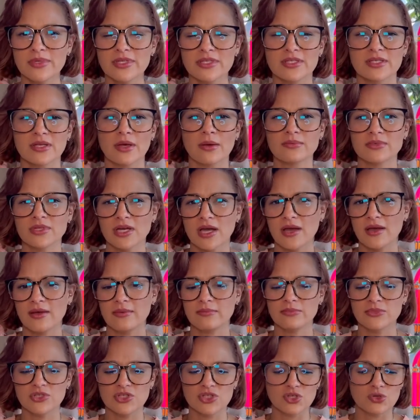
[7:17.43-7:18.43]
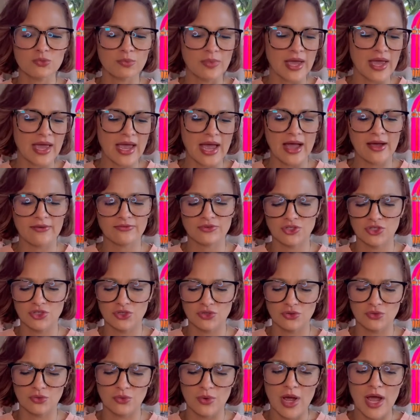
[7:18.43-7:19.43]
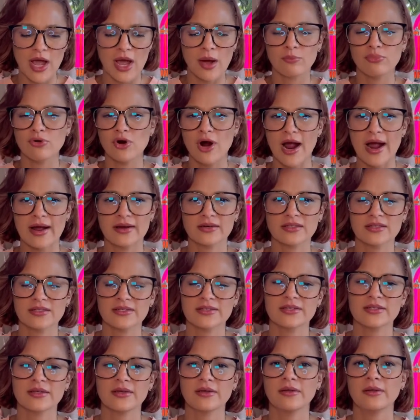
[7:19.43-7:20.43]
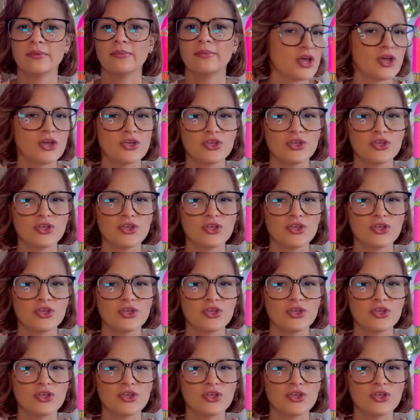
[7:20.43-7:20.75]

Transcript: Sometimes you may have to practice them.